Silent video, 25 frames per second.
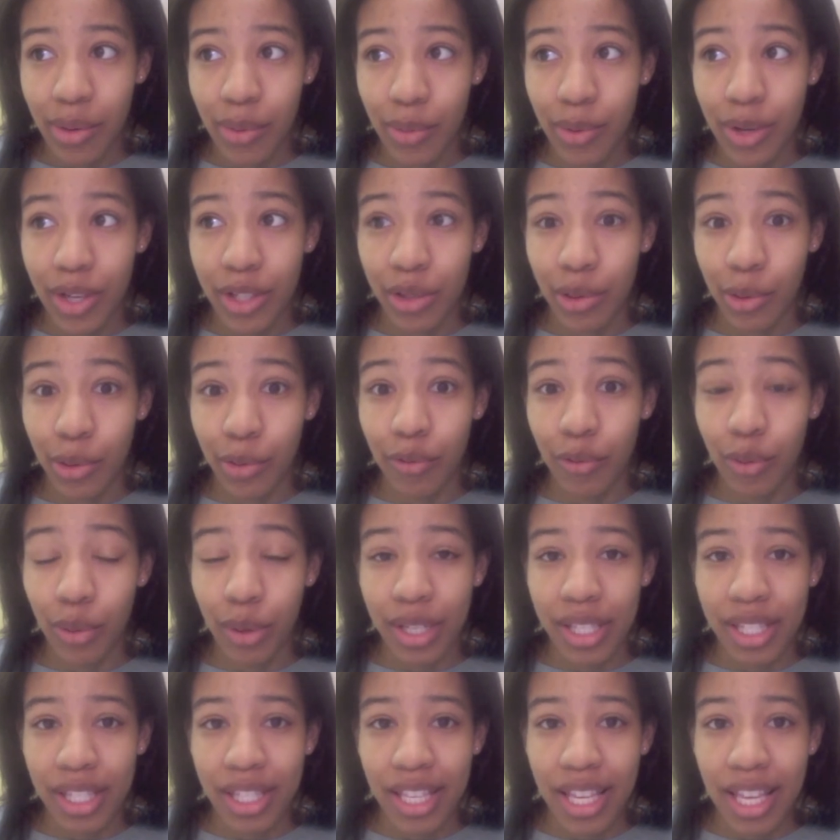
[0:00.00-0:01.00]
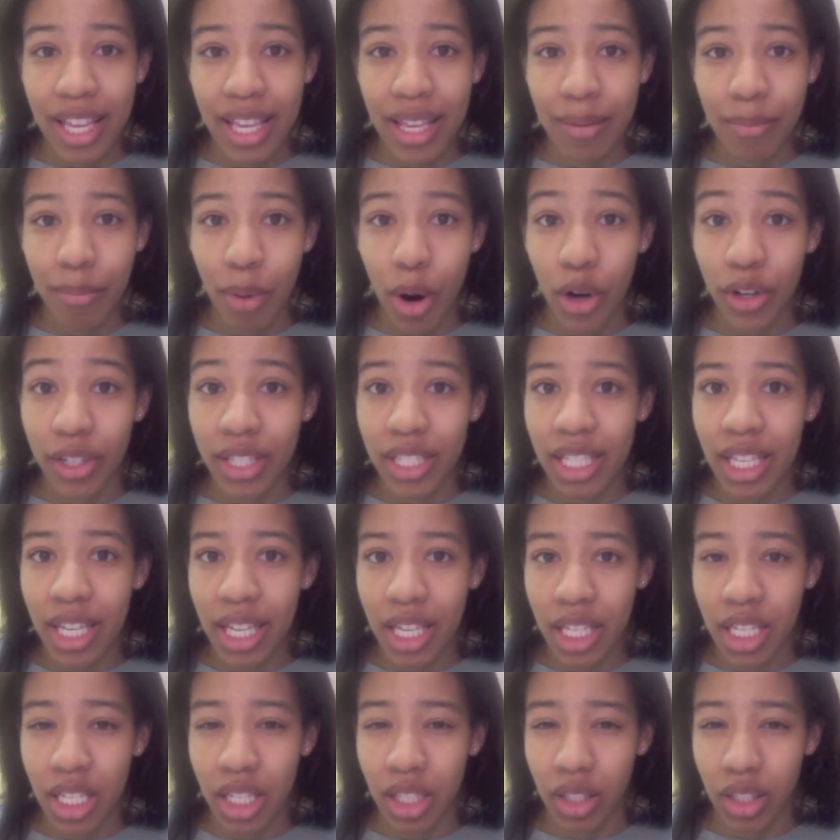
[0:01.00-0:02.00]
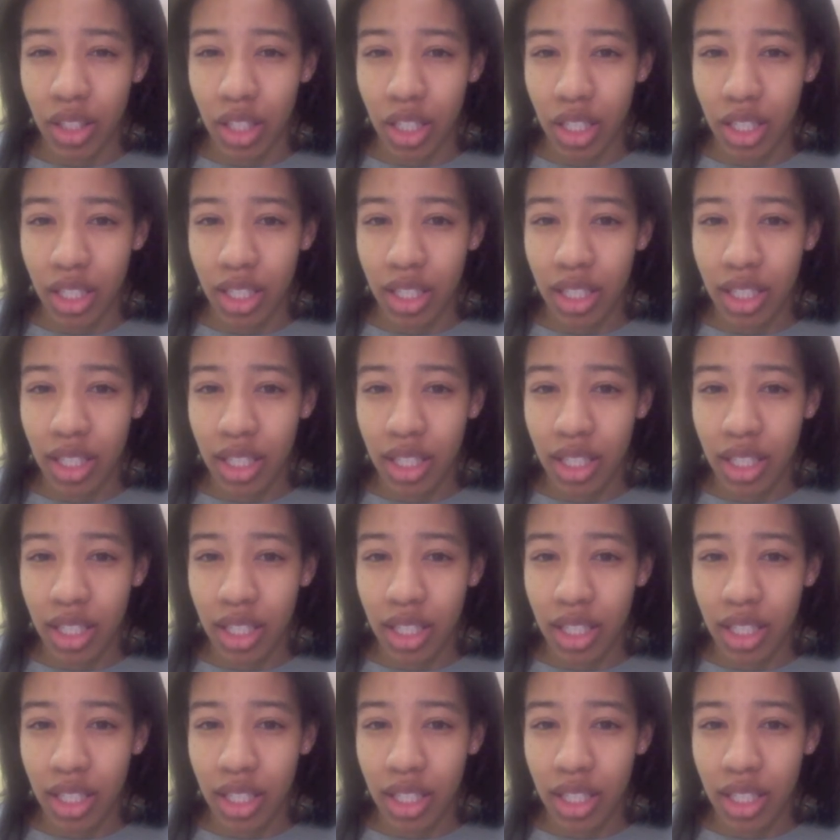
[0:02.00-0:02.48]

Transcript: was her voice in particular.